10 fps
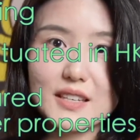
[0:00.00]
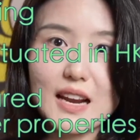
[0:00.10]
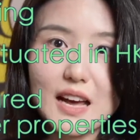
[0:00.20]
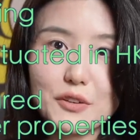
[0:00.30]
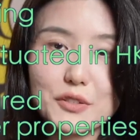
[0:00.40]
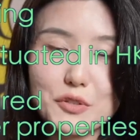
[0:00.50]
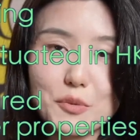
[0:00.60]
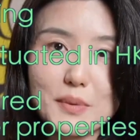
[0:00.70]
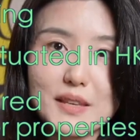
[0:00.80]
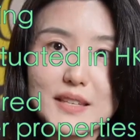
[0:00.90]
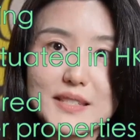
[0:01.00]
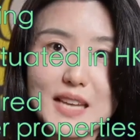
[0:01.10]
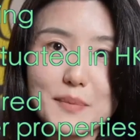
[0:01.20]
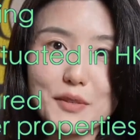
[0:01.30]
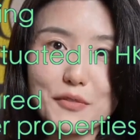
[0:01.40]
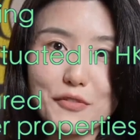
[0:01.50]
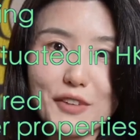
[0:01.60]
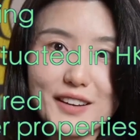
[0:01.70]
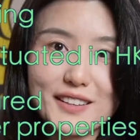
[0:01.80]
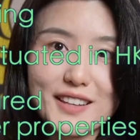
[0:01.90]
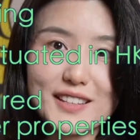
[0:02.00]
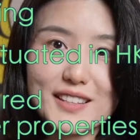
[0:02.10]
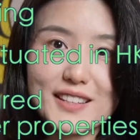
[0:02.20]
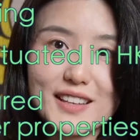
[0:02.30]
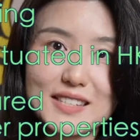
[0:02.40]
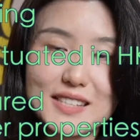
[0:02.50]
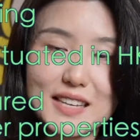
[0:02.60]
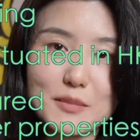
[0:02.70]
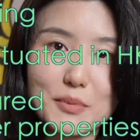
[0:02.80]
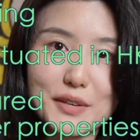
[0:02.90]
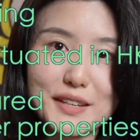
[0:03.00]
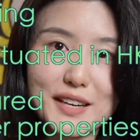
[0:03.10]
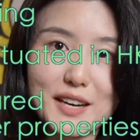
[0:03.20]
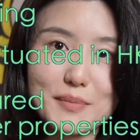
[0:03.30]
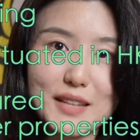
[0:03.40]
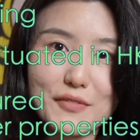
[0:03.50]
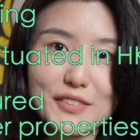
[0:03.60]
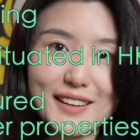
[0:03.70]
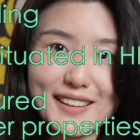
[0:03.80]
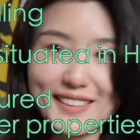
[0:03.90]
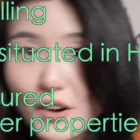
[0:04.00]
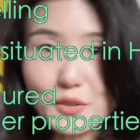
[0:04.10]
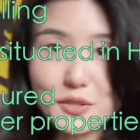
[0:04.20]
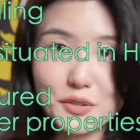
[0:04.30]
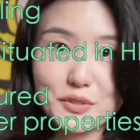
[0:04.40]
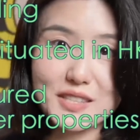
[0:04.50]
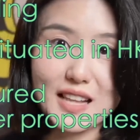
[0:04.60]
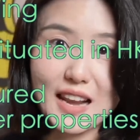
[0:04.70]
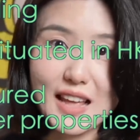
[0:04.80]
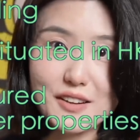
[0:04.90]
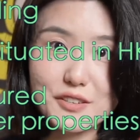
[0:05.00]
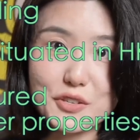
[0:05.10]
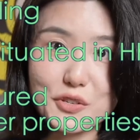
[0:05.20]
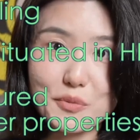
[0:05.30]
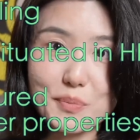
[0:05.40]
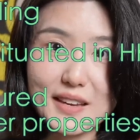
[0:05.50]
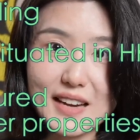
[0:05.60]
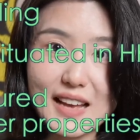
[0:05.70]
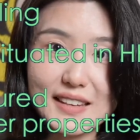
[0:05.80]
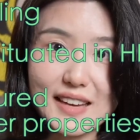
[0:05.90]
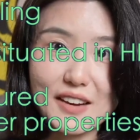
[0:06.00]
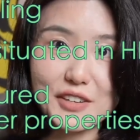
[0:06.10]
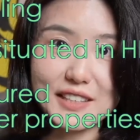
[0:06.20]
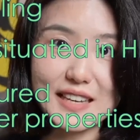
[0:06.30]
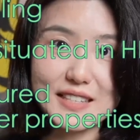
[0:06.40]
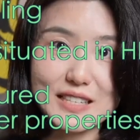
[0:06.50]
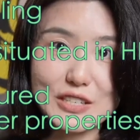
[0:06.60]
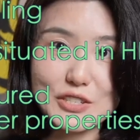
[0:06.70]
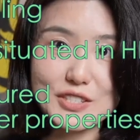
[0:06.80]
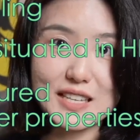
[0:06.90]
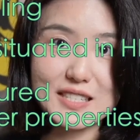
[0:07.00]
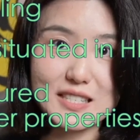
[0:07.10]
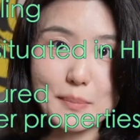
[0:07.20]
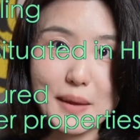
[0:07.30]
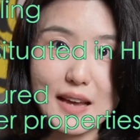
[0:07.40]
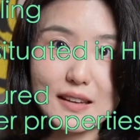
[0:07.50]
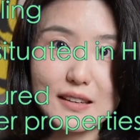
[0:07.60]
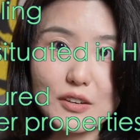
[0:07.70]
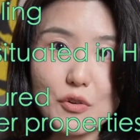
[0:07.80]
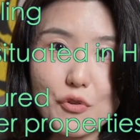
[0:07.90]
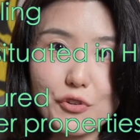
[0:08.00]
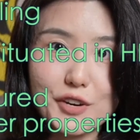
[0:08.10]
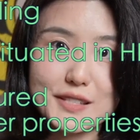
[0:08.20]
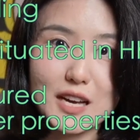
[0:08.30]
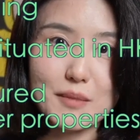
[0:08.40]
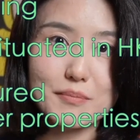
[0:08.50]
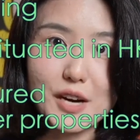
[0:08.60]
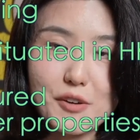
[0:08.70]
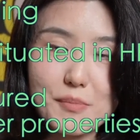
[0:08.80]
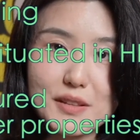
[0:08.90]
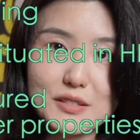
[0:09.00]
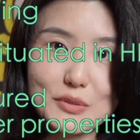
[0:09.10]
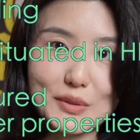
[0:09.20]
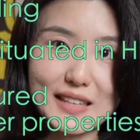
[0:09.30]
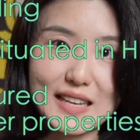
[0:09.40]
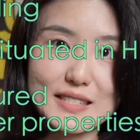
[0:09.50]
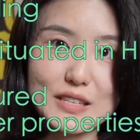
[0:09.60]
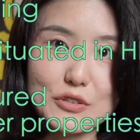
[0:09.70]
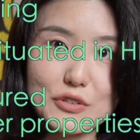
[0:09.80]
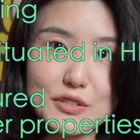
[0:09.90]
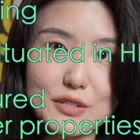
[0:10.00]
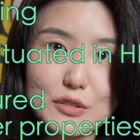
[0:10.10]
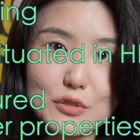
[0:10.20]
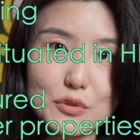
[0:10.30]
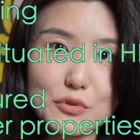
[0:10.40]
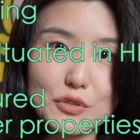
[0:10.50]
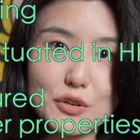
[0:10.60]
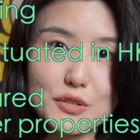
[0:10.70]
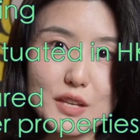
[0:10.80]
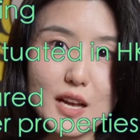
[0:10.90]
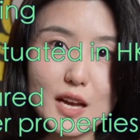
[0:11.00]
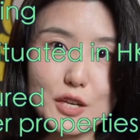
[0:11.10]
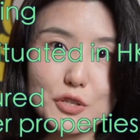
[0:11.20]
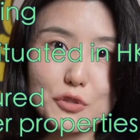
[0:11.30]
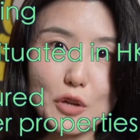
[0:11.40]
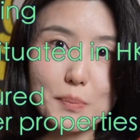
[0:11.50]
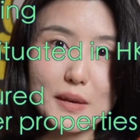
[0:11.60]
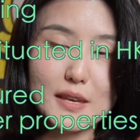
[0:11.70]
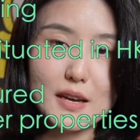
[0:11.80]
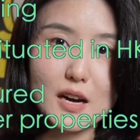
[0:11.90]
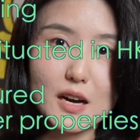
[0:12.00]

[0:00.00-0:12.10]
allowed to be exempted from the assessable income, definitely. Also, the lender should be like an organization such as a bank or some government organizations, institutions. It should not be